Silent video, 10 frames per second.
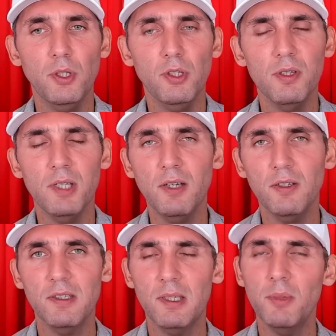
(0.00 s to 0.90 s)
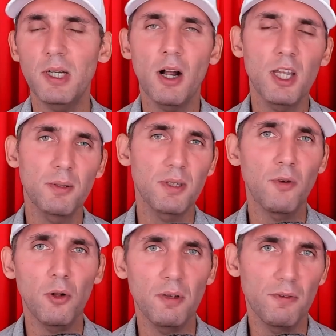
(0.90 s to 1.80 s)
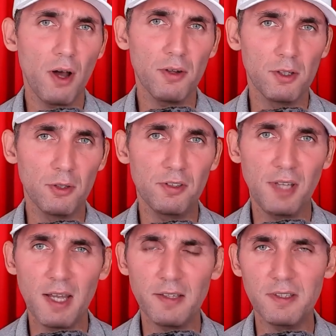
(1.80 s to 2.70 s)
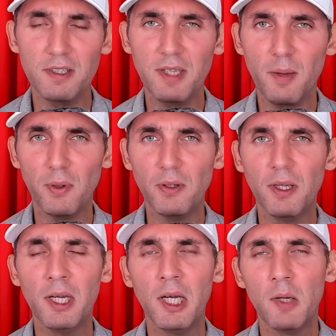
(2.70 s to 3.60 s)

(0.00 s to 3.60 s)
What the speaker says: put your attention to somebody calling himself Holy Father who stands in the temple,